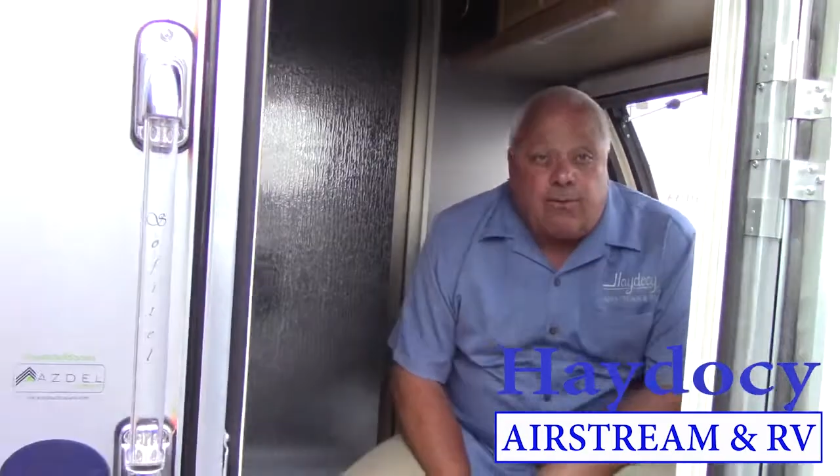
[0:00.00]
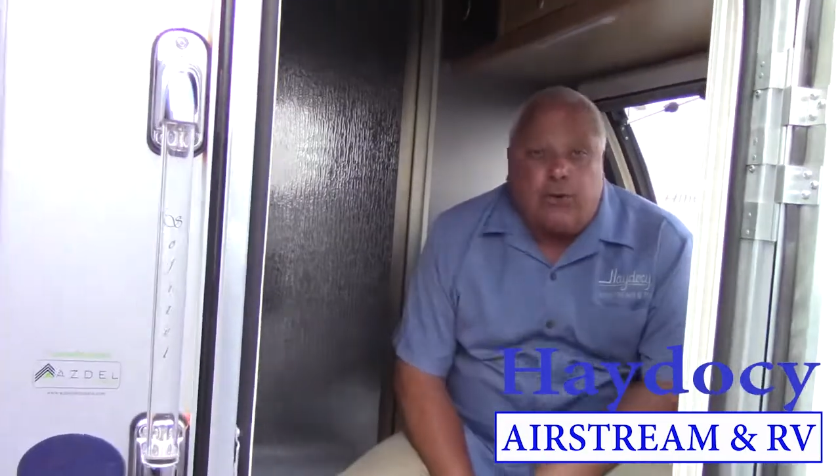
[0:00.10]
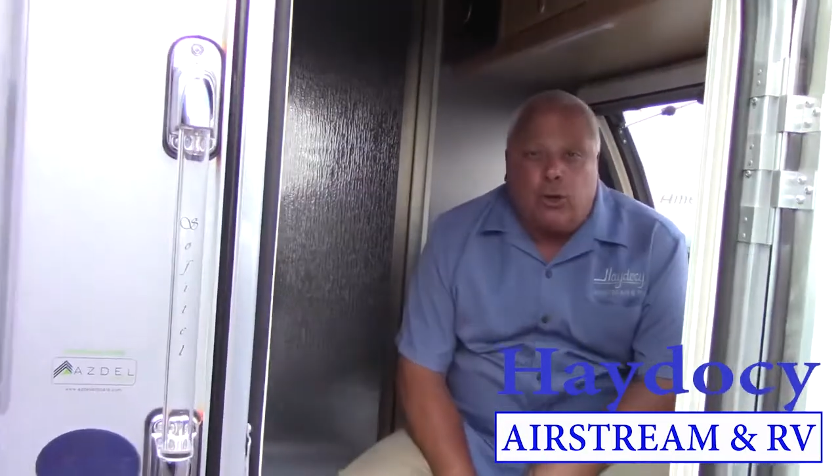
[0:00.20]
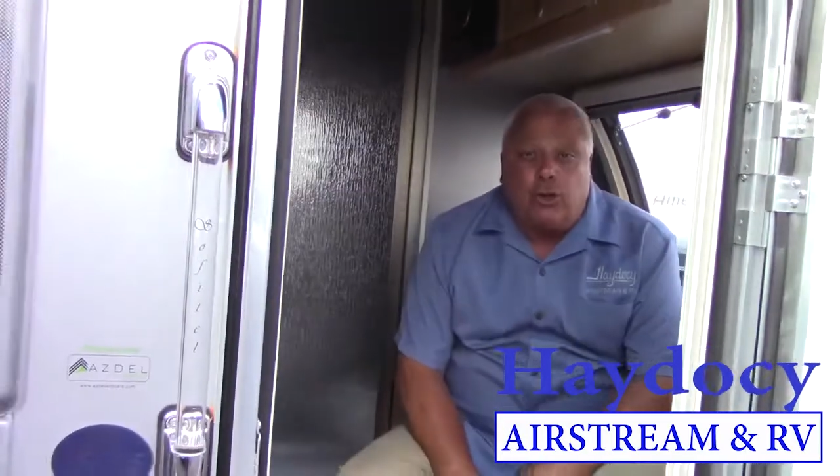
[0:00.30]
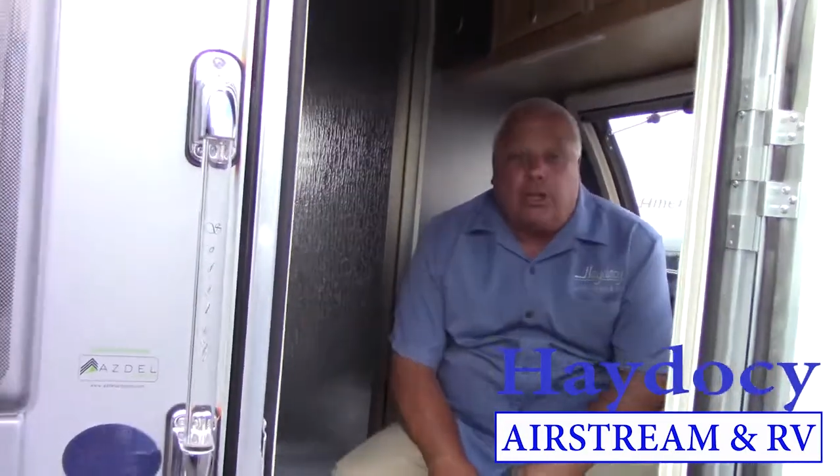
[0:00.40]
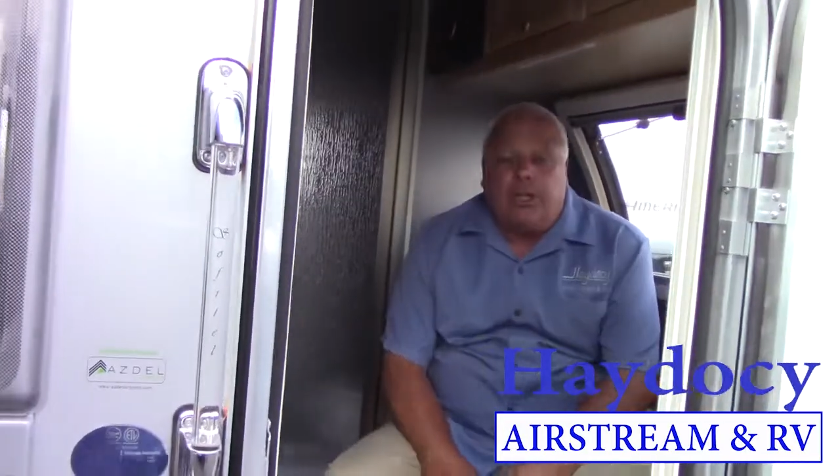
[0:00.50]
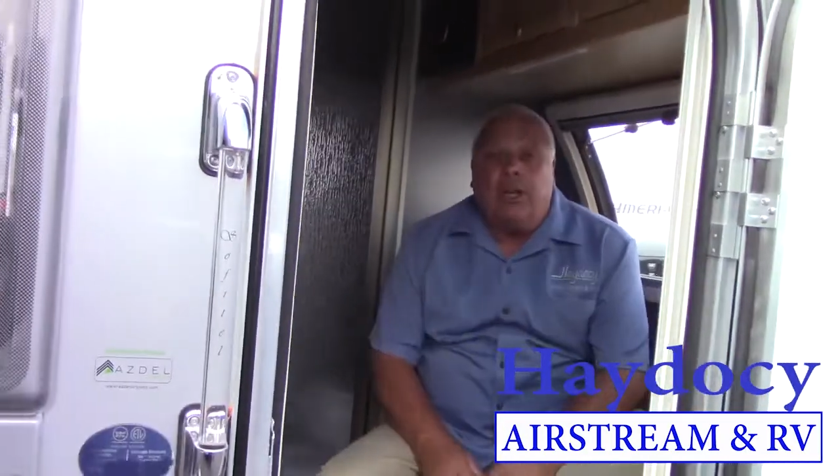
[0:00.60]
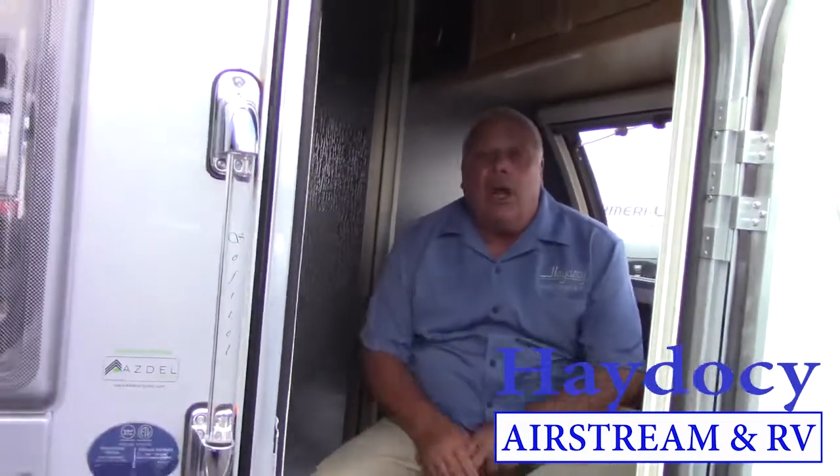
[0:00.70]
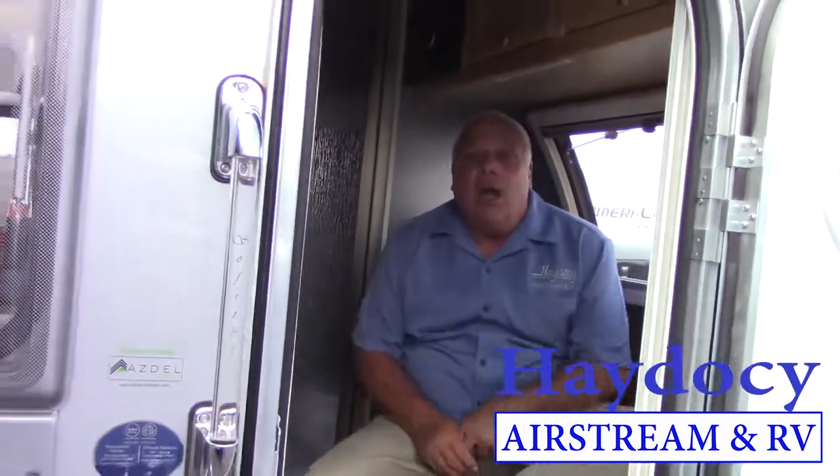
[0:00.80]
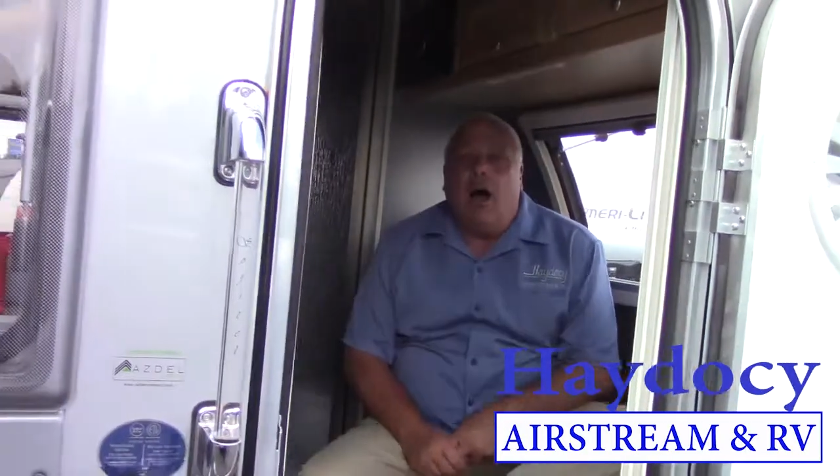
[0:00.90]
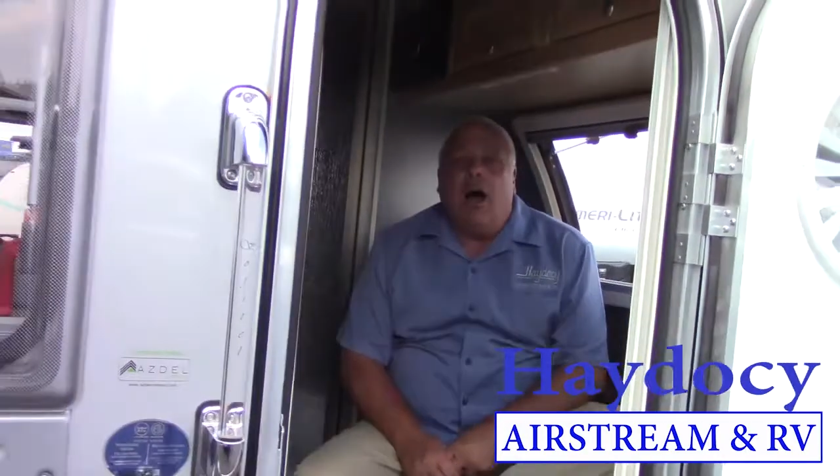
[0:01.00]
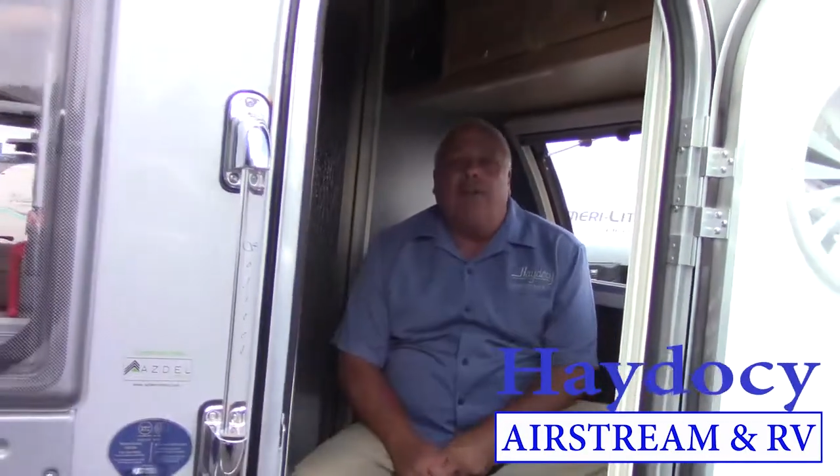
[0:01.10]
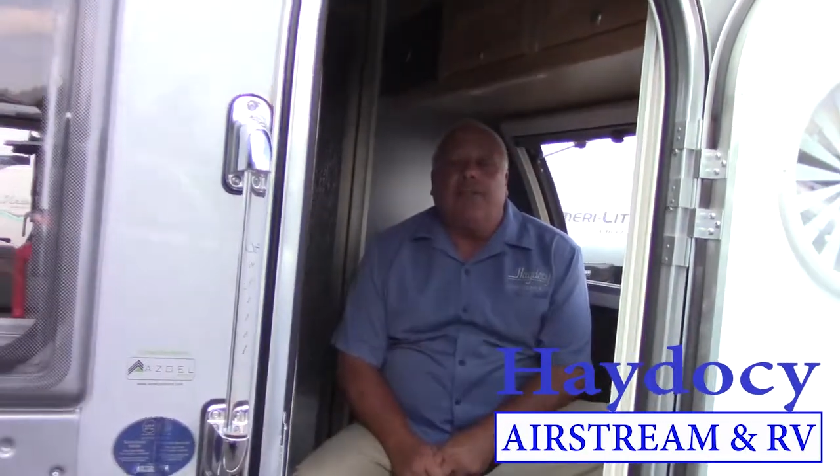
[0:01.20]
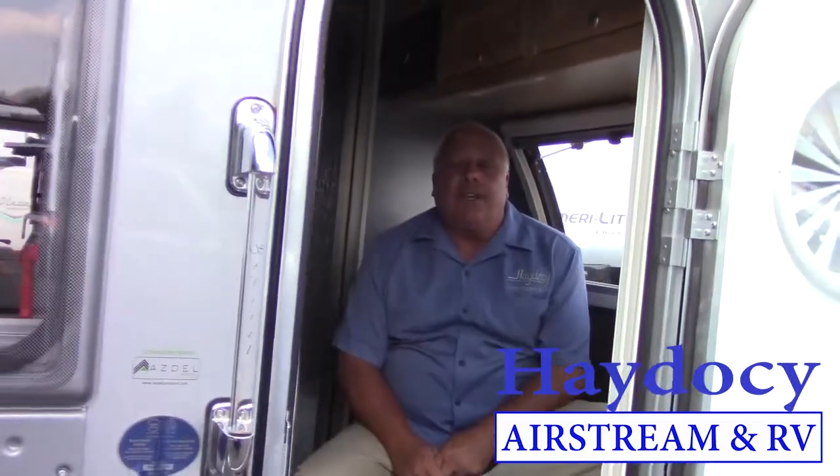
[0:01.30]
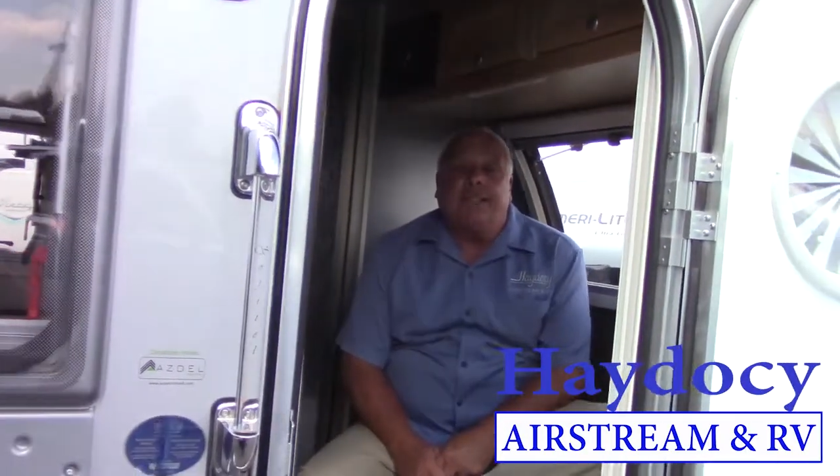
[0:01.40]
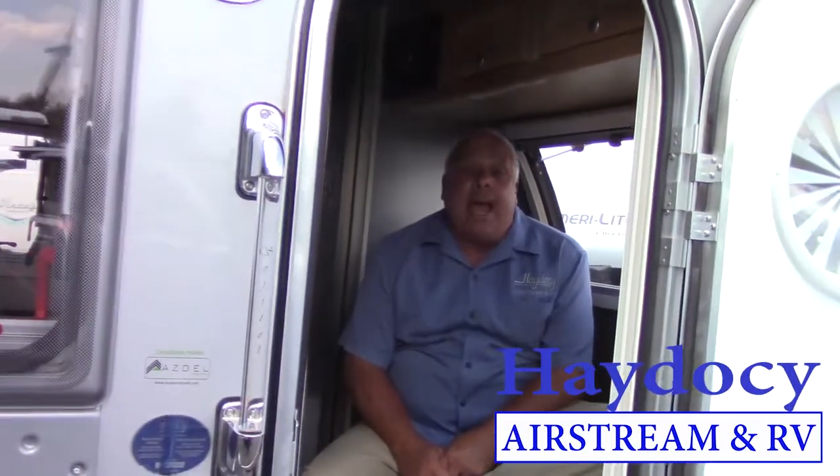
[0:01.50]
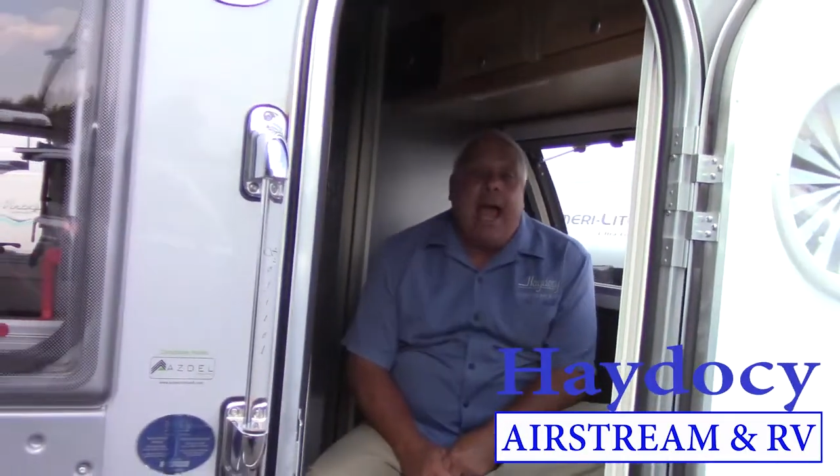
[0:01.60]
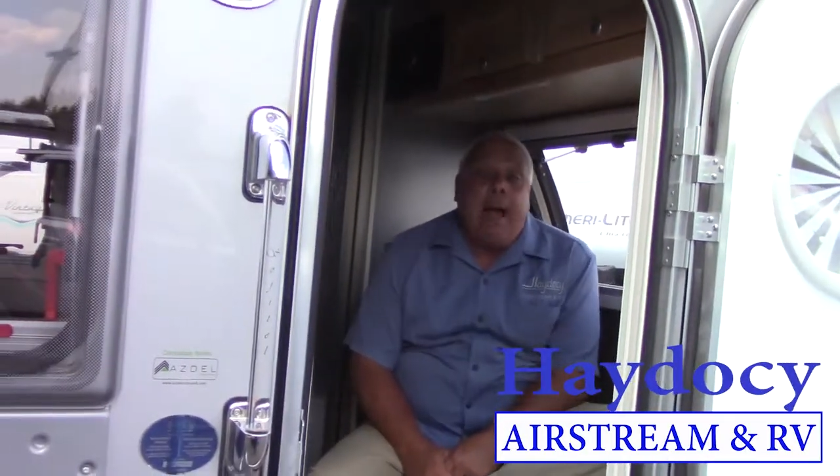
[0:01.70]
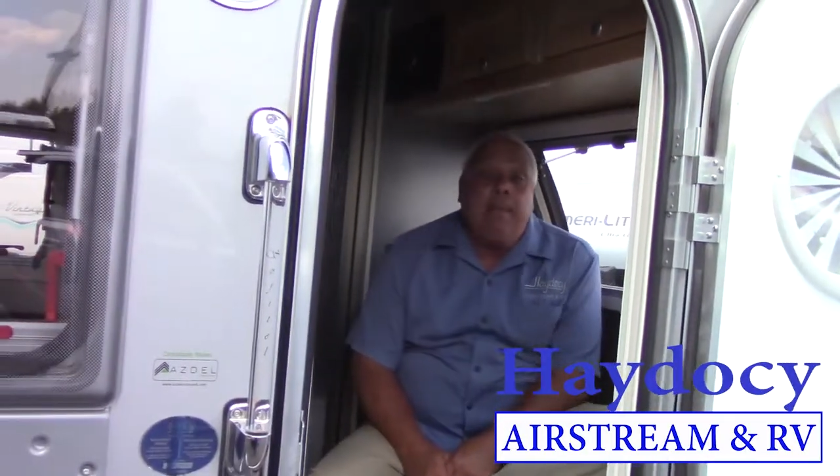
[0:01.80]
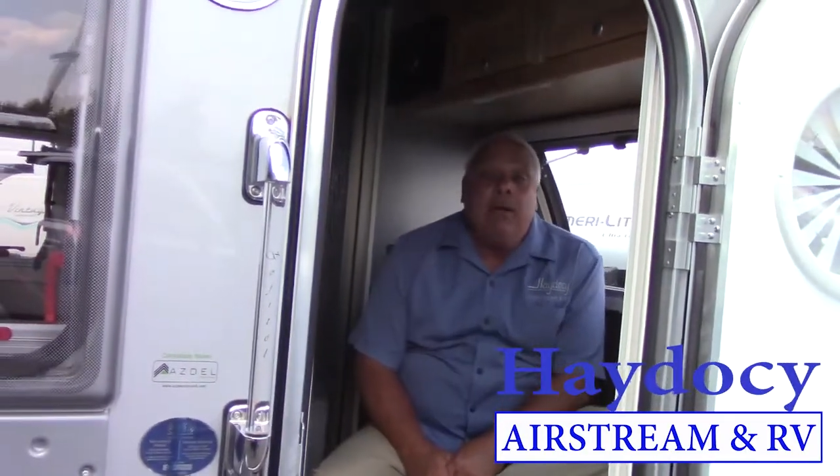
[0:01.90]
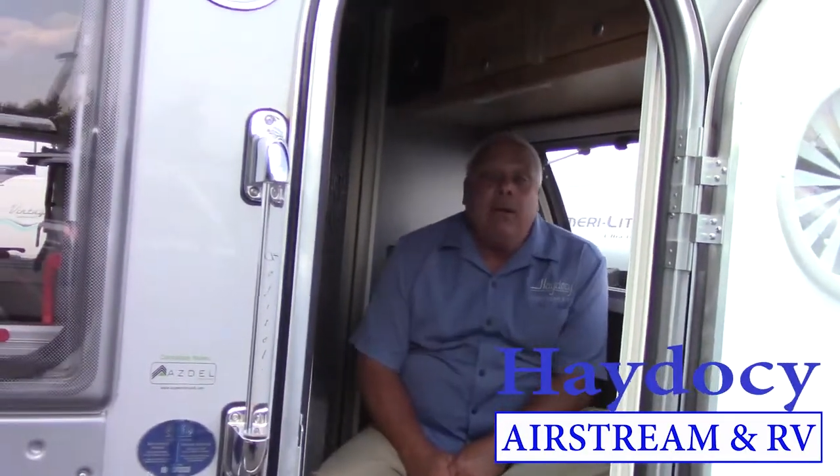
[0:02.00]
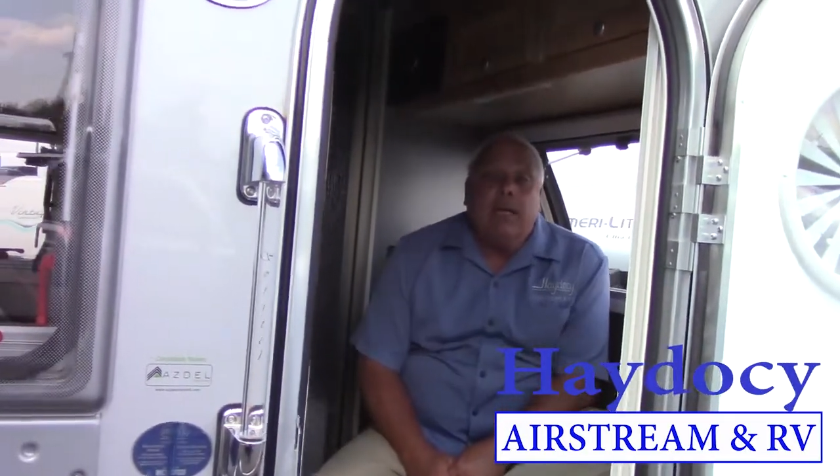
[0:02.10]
version of the Tab